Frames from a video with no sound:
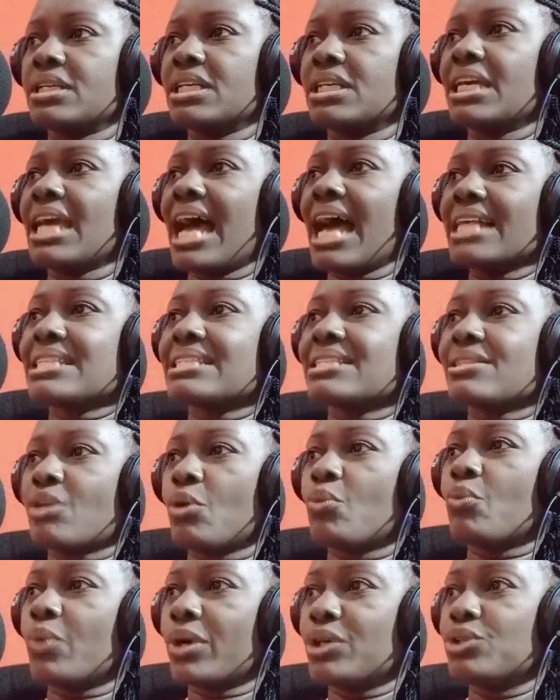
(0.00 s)
he has
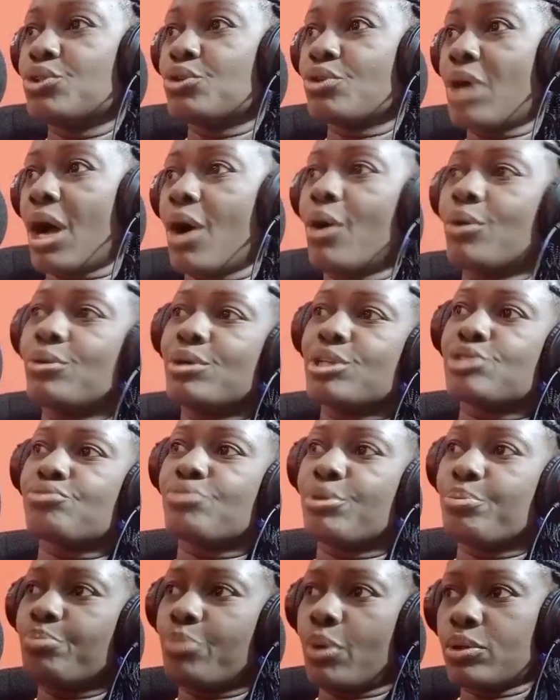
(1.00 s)
someone you can
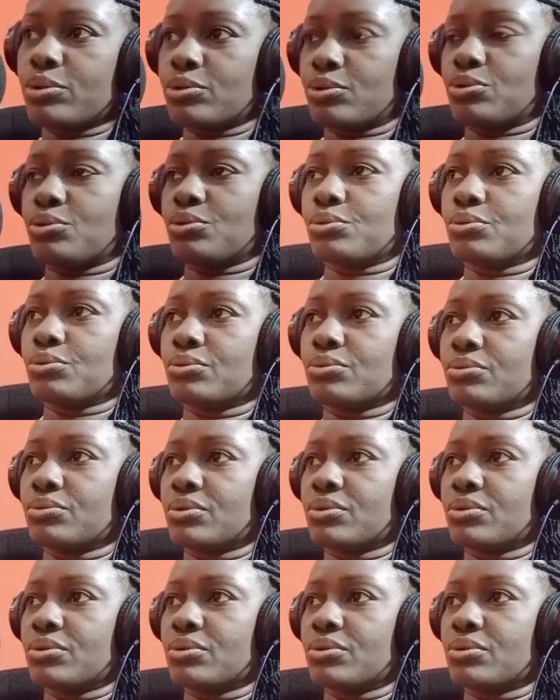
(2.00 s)
always report to.